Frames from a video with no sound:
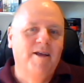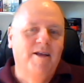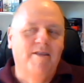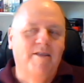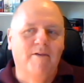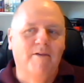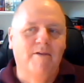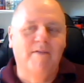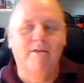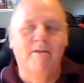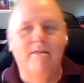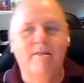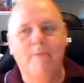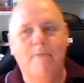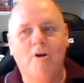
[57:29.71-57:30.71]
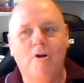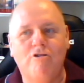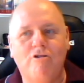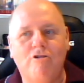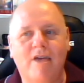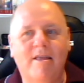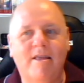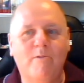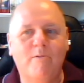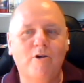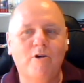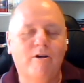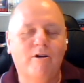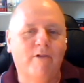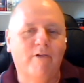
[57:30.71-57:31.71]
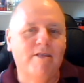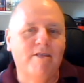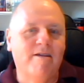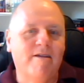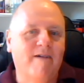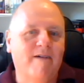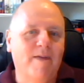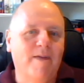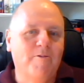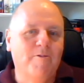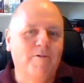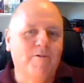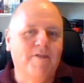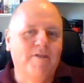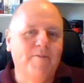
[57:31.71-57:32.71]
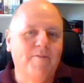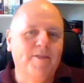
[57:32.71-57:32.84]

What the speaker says: they they might share their work on Instagram or whatever,